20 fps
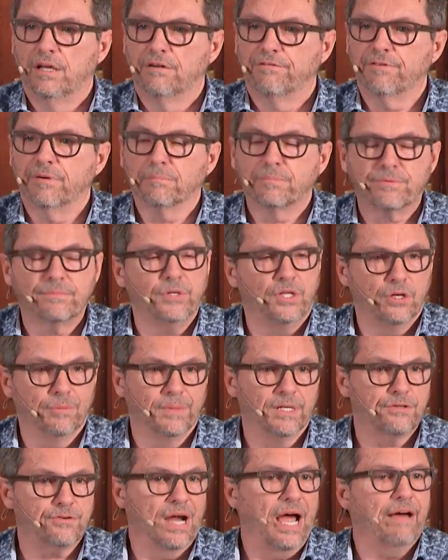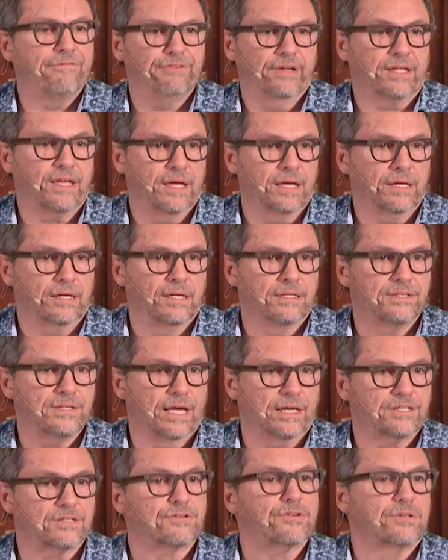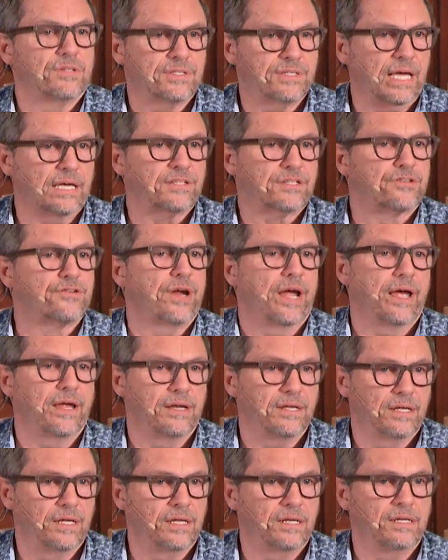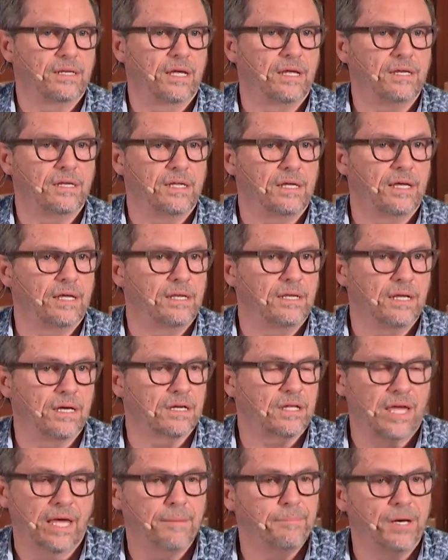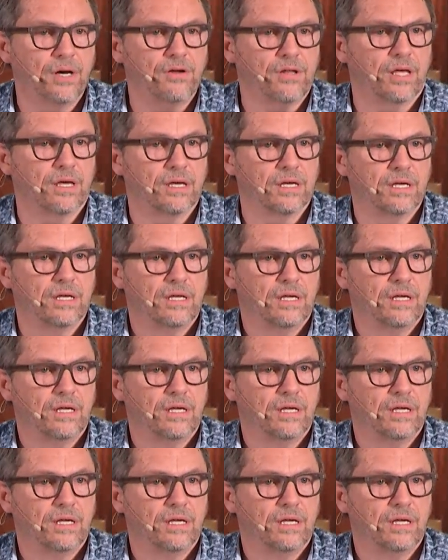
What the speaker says: from human trafficking and sex trade in Cambodia,